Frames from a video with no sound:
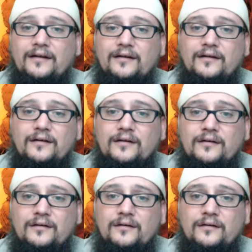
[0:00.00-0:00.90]
that
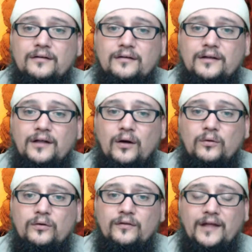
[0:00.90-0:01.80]
you
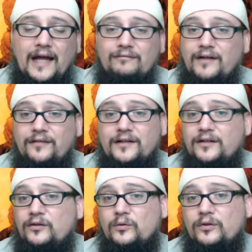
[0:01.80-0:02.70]
know that have
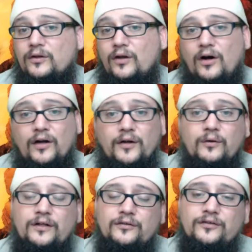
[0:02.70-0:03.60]
nothing to do with the law
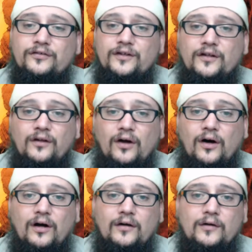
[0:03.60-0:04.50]
no interest in the
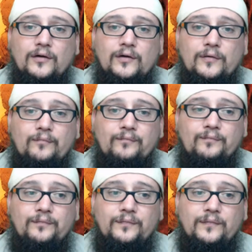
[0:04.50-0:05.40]
law
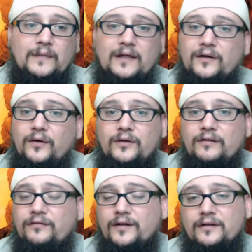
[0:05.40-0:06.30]
they're no
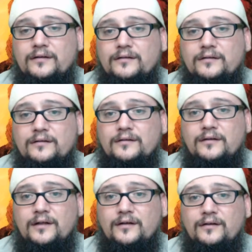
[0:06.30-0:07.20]
different
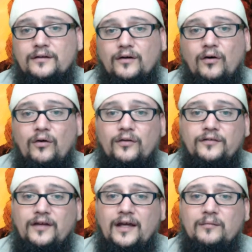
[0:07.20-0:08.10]
they're they're all
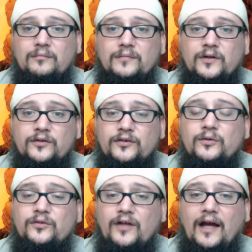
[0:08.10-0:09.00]
the same there's
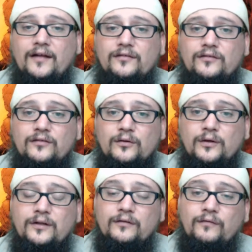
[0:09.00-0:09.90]
two sides
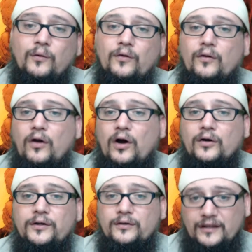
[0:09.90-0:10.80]
you're either for the
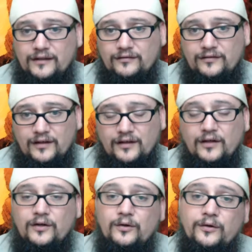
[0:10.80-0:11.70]
law or you're against it
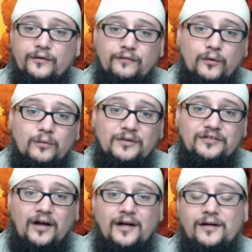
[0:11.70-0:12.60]
you're either for
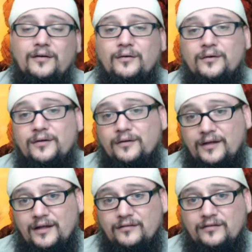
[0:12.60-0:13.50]
messiah or
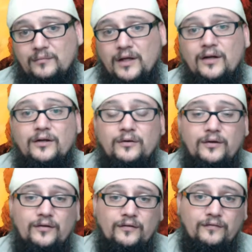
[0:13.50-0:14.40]
you're against him
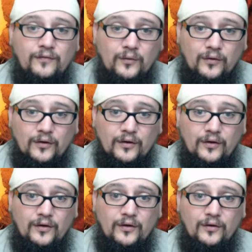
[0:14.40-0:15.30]
you're either
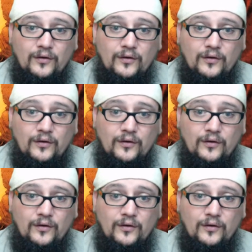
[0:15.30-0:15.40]
for